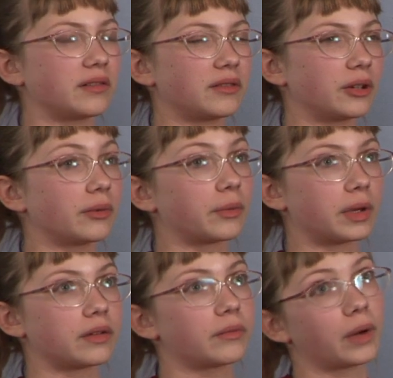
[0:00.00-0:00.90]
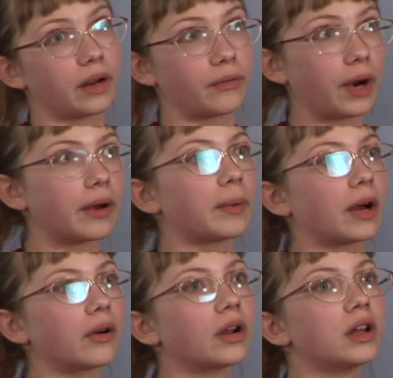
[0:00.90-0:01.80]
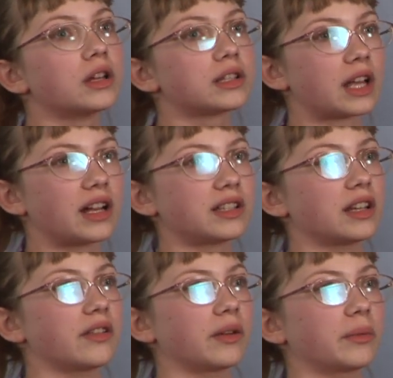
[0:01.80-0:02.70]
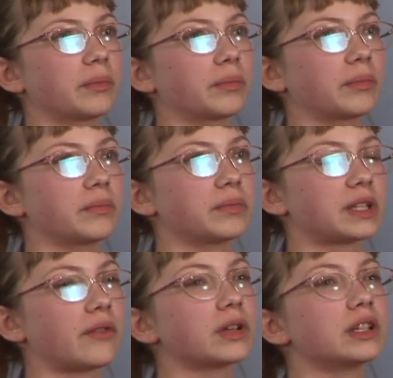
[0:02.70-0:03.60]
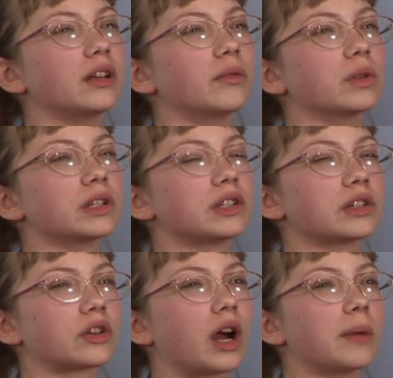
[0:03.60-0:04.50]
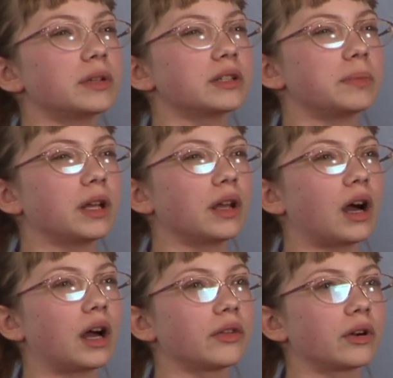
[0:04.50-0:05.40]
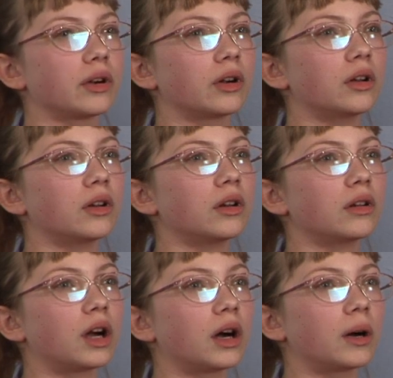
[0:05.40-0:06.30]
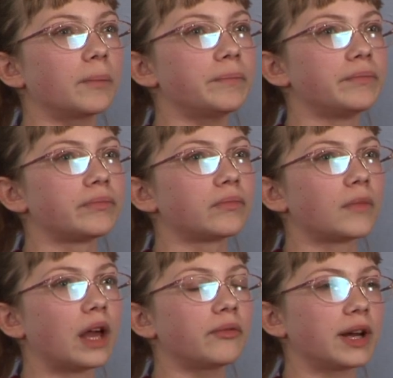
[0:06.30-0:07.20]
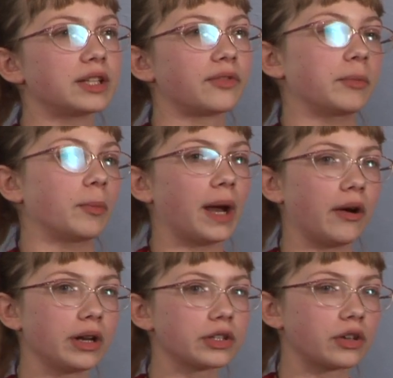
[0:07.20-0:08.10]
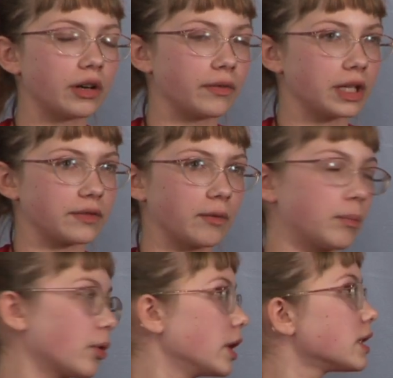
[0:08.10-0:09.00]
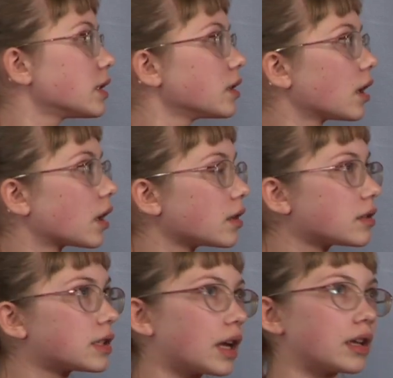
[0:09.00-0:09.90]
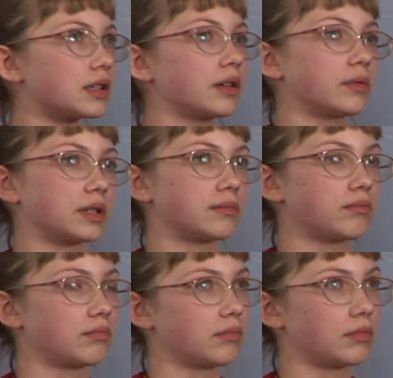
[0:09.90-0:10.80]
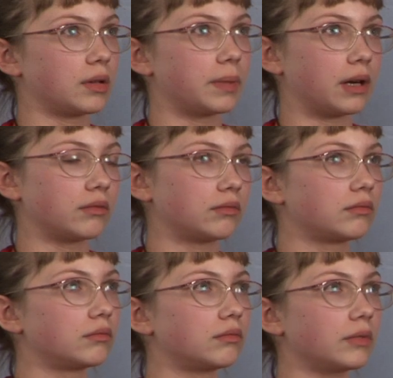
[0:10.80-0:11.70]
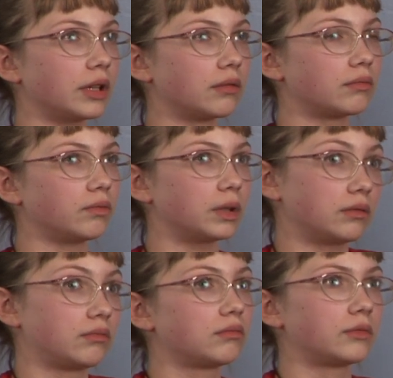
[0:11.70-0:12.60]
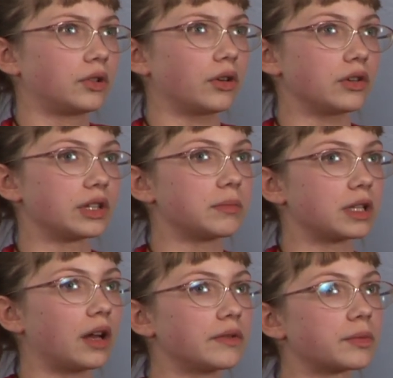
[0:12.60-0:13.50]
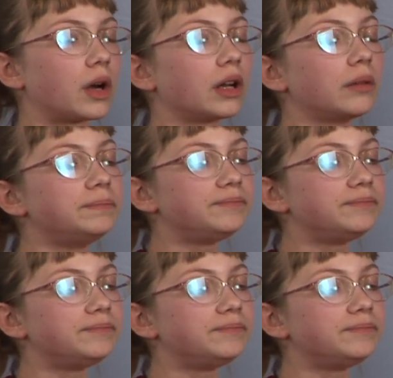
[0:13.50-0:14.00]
or the one when I've read about Sassy, they, Seventeen was described as being either, um, advice from your parents or advice from boys, mm-hmm. and Sassy was about like what girls themselves wanted.